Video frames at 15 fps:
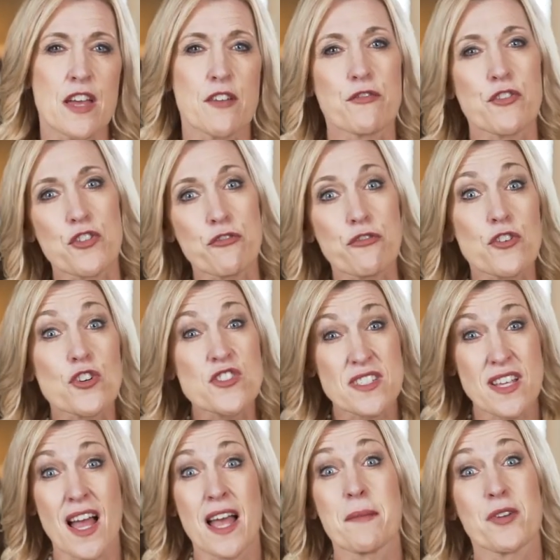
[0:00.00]
And for the first
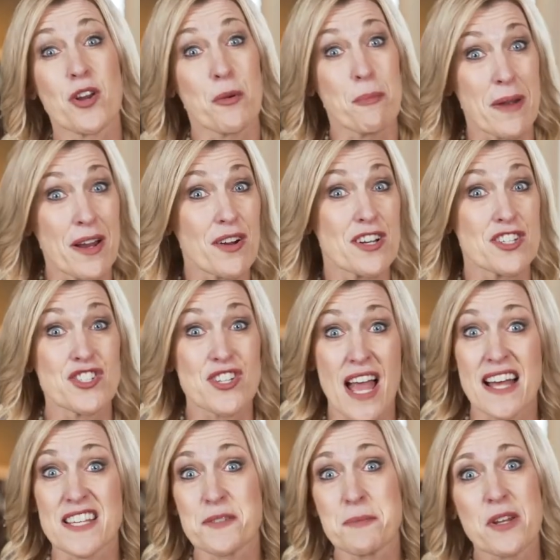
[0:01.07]
time in our marriage, he
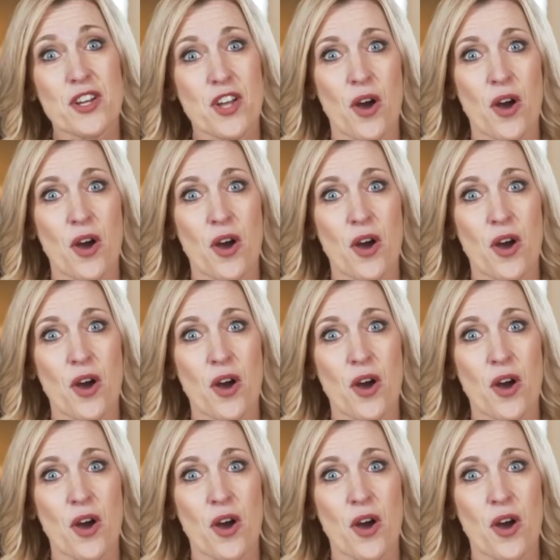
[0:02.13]
asked me to